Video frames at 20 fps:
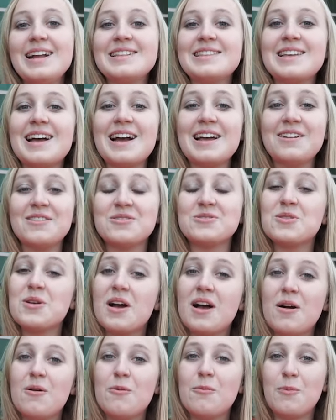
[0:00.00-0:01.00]
Insiders,
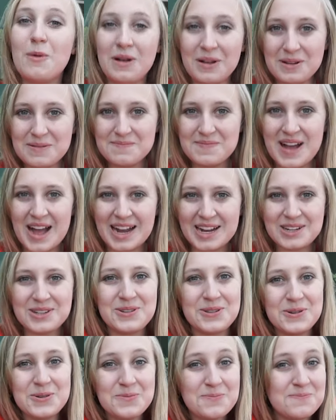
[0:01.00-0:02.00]
welcome back
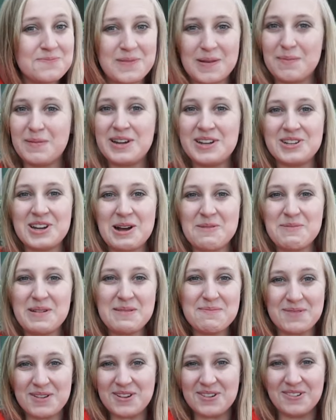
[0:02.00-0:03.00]
to Bippity
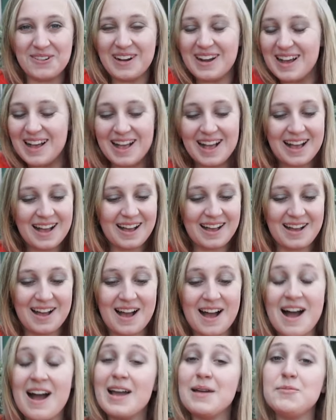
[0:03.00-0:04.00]
Shoppity Boo!
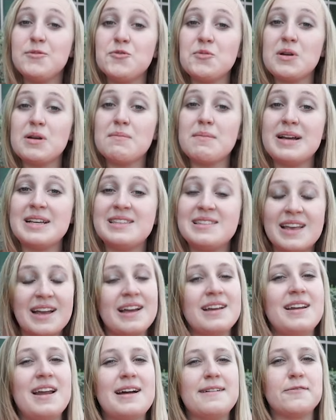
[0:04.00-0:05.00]
I'm doing my
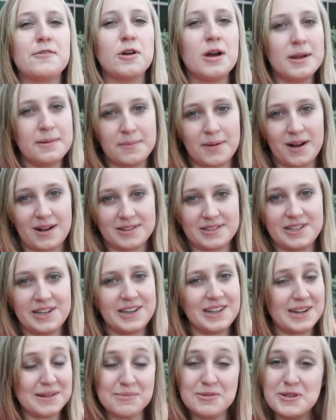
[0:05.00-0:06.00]
second ever unboxing
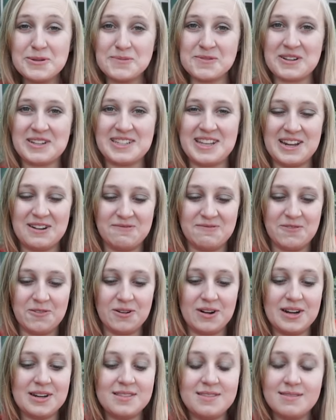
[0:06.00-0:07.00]
and I'm super excited
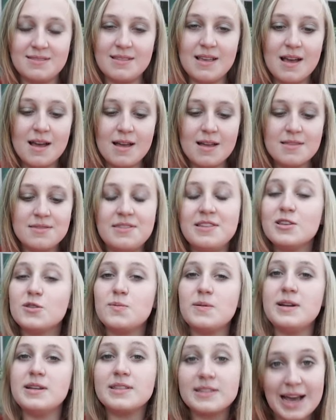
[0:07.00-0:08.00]
for it. This
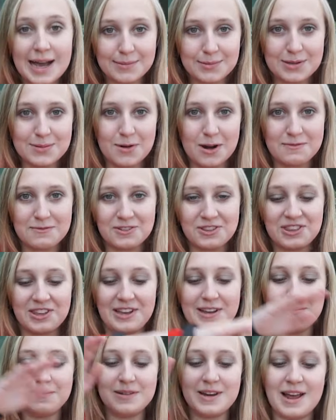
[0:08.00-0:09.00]
one is Captain Marvel
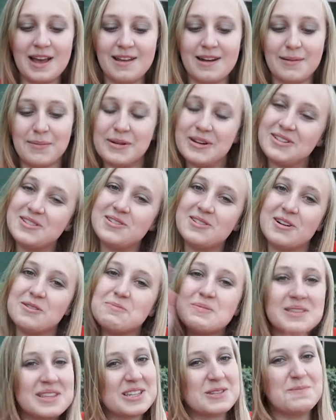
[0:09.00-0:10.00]
themed and I'm going to
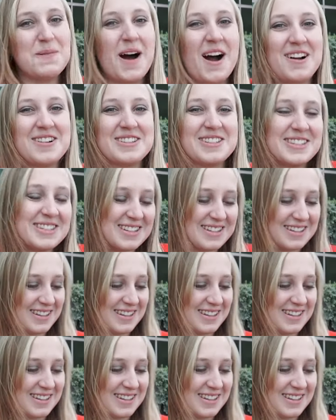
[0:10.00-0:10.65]
start with this box.